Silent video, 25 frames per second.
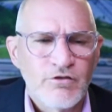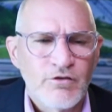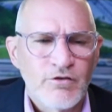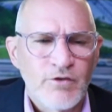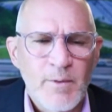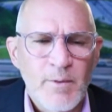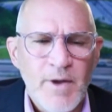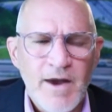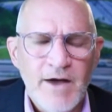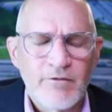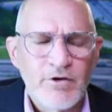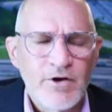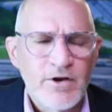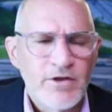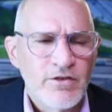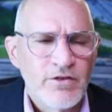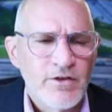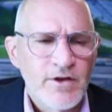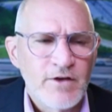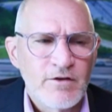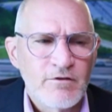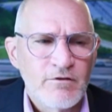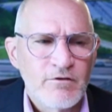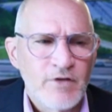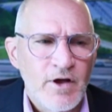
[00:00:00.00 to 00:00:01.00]
from
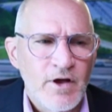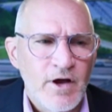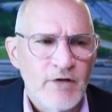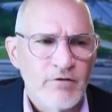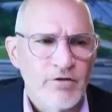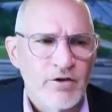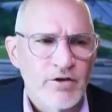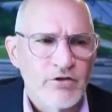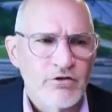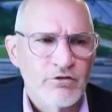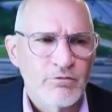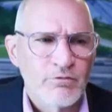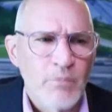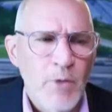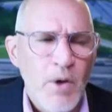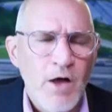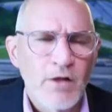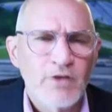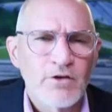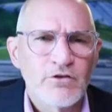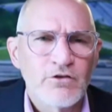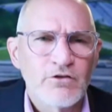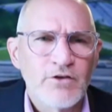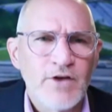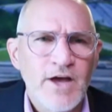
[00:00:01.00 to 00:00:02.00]
everything of the
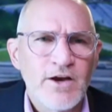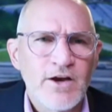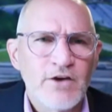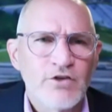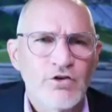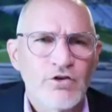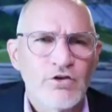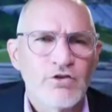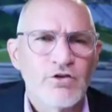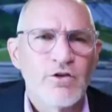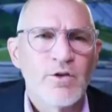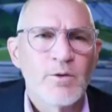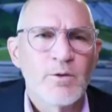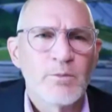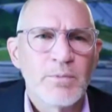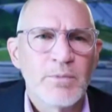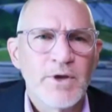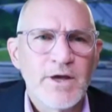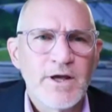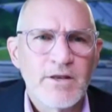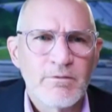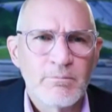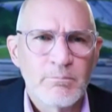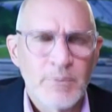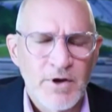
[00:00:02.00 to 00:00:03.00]
smallest nature to the
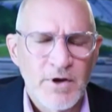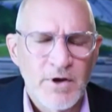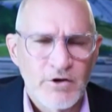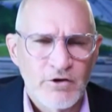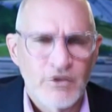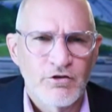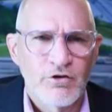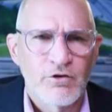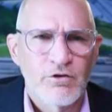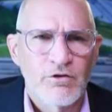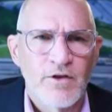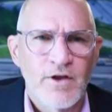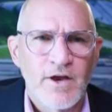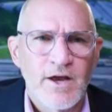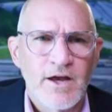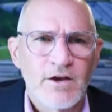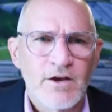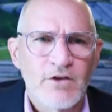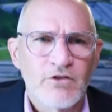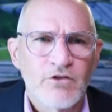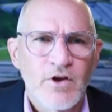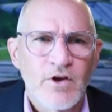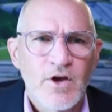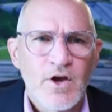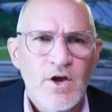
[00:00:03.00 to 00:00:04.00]
big picture
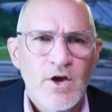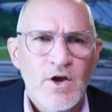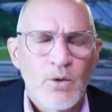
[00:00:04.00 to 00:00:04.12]
things,